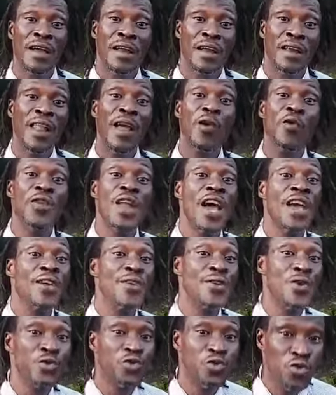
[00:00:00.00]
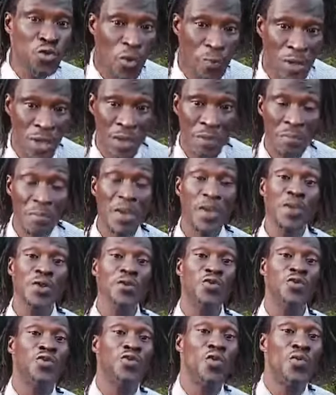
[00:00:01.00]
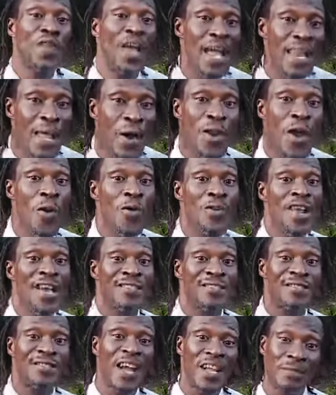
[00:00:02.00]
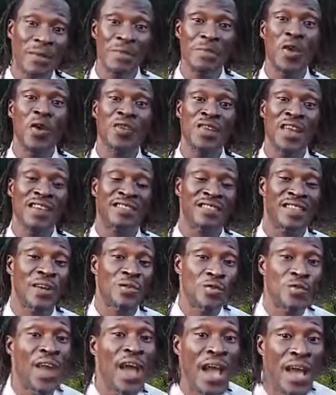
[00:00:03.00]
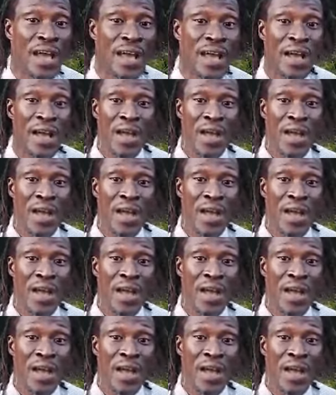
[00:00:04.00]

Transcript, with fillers: Let una used to me, me used to una. Let una understand me, me understand una.